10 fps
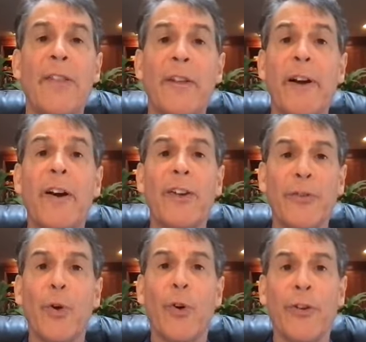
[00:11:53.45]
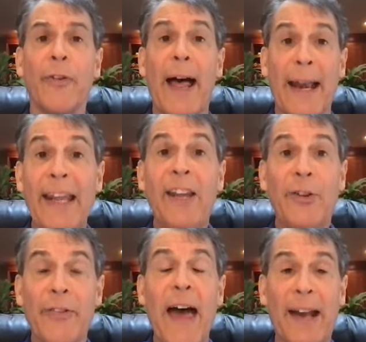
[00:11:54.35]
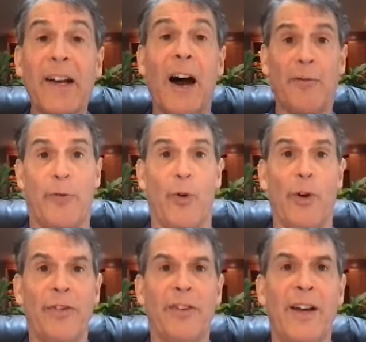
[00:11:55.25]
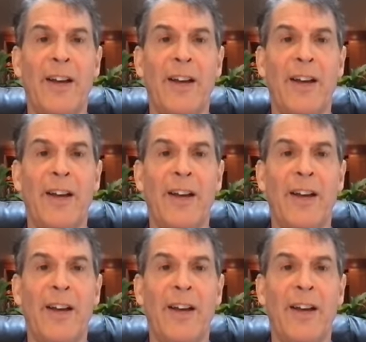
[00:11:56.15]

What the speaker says: the very source of that is that God force.